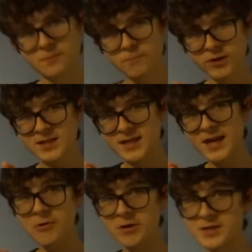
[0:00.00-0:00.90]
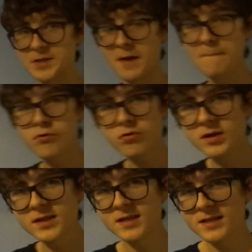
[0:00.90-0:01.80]
Pretty scary, isn't it?
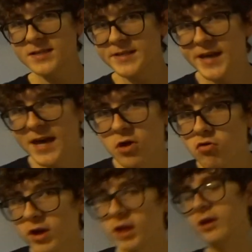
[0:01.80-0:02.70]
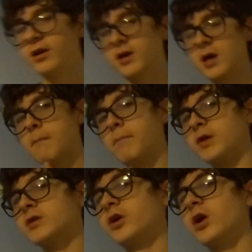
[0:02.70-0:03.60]
Pretty scary.
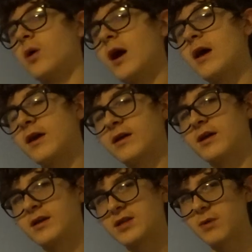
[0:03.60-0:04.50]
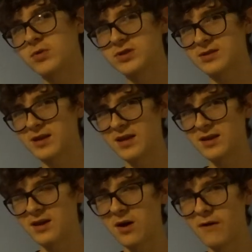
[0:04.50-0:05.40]
But, you know, it, it was
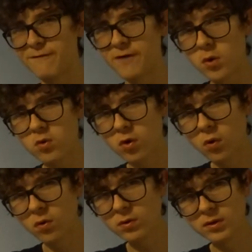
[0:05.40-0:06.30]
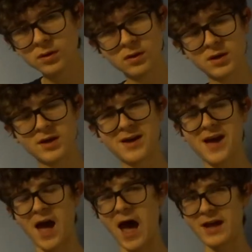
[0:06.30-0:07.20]
a phone call
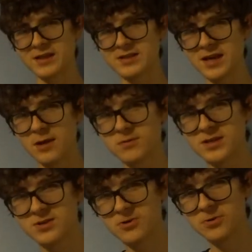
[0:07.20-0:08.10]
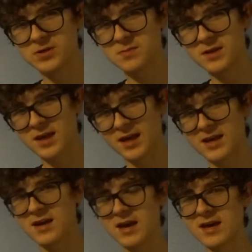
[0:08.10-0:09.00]
and it was this girl
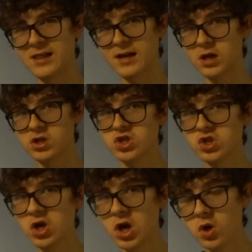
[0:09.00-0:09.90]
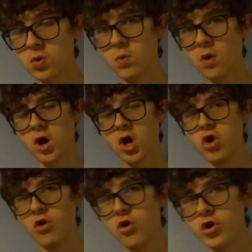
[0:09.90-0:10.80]
speaking in like a slow
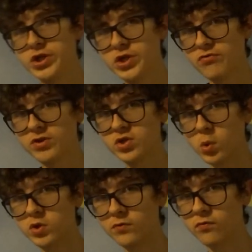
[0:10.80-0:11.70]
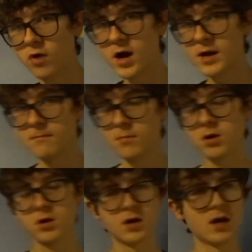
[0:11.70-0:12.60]
nursery sort of rhyme
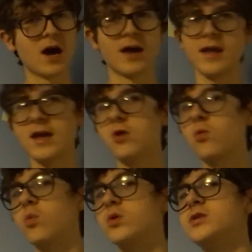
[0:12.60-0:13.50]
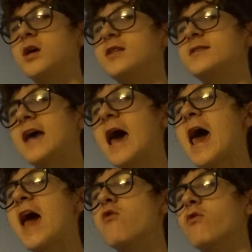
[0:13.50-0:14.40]
and it was
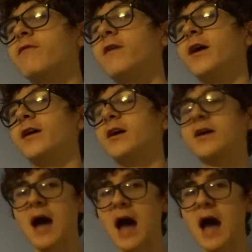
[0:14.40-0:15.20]
terrifying, like